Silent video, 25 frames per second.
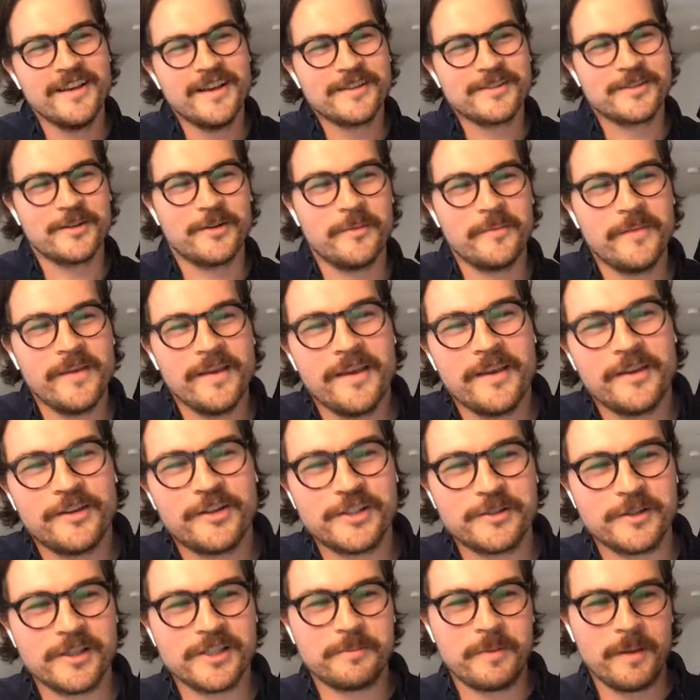So
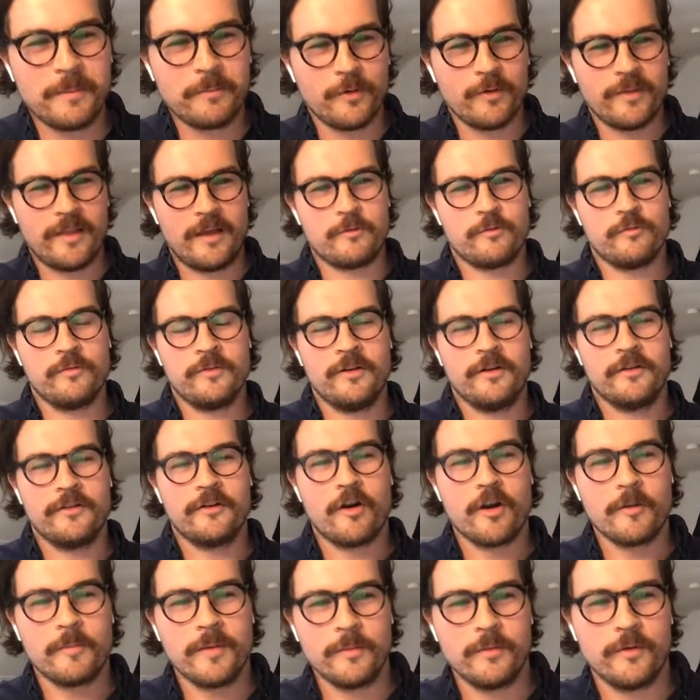just because people that you know there
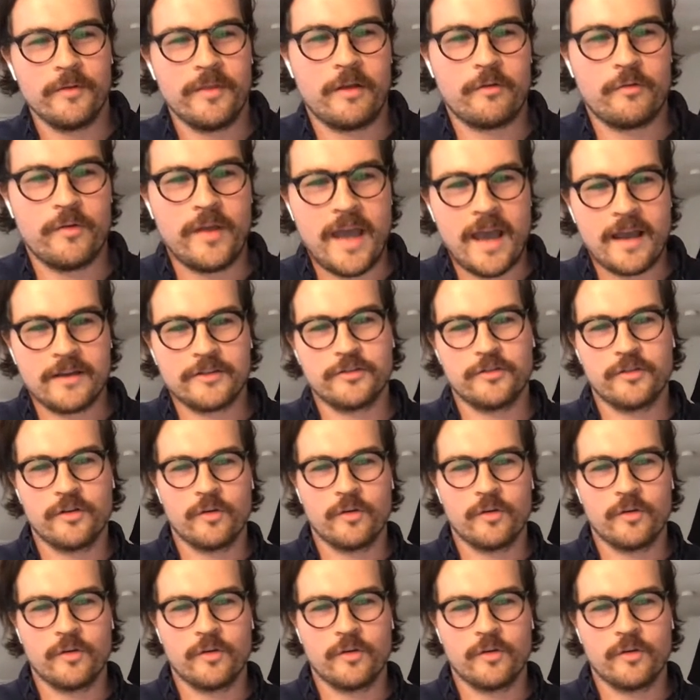are people that react to their